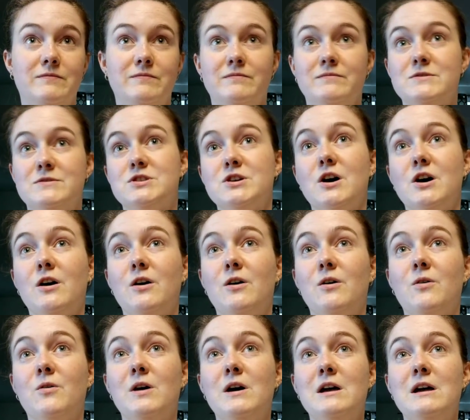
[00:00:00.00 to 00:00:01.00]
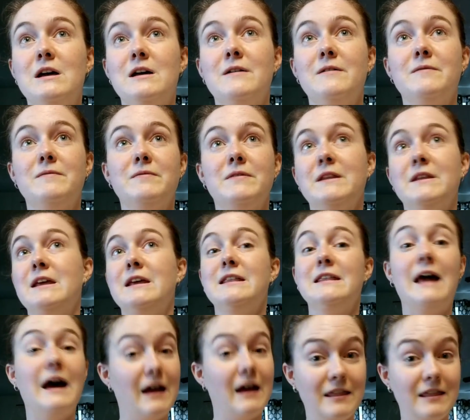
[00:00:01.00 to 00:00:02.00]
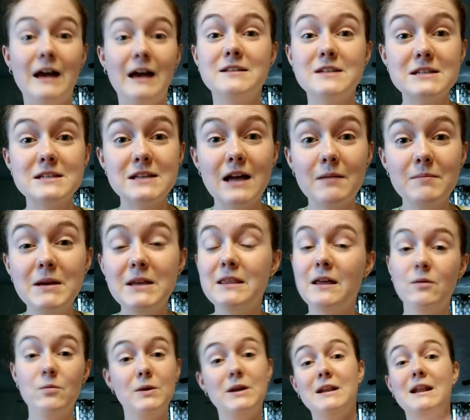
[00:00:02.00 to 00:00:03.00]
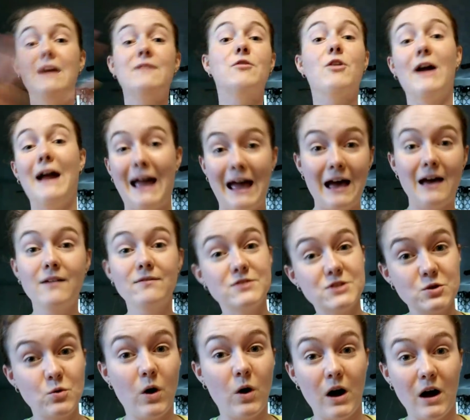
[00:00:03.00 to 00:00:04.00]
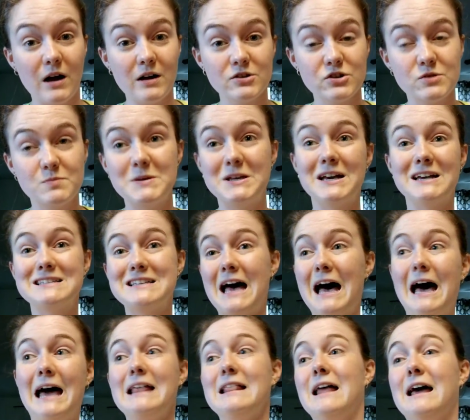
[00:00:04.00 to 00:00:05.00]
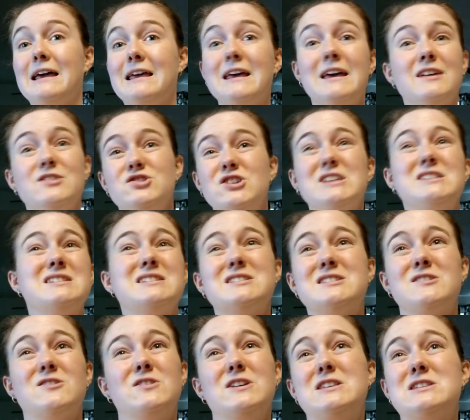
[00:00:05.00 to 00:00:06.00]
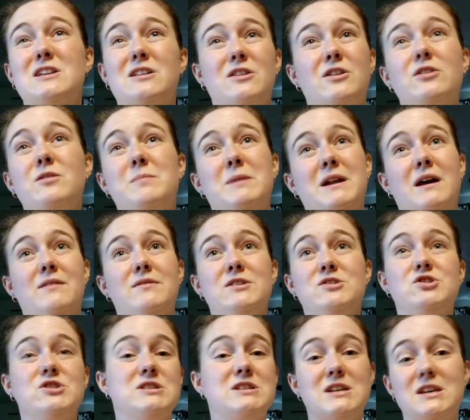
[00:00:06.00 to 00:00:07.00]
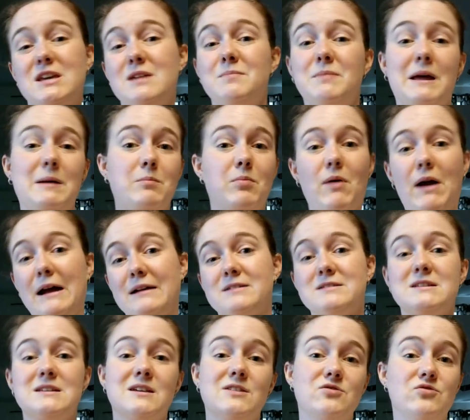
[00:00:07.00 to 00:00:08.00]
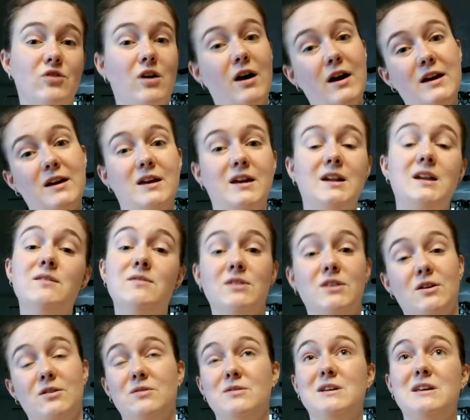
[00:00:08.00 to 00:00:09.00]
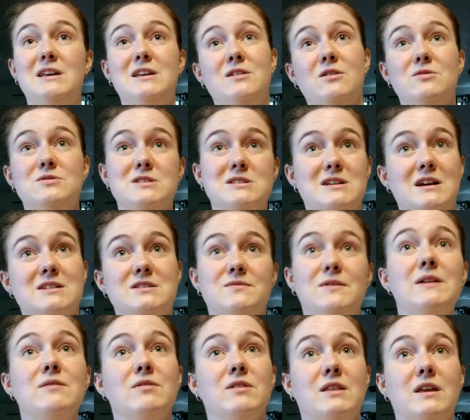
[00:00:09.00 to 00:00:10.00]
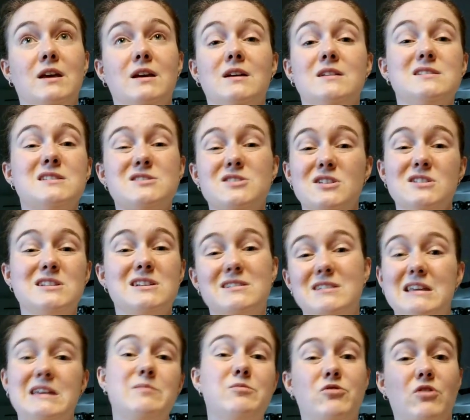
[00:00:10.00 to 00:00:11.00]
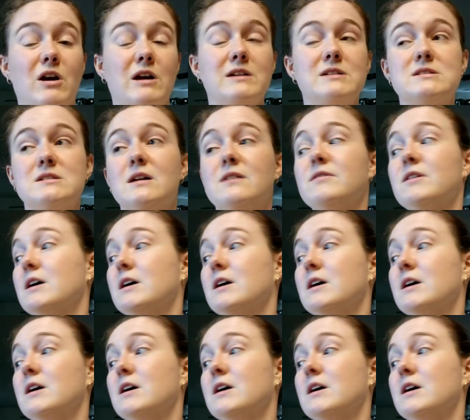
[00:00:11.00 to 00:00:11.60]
So, now, and that does not mean that we never have squash, because I like it, and Jason still eats a little bit of it just to keep, like, practicing and trying it, even though he knows it's not his favorite thing, because it's good to keep trying stuff.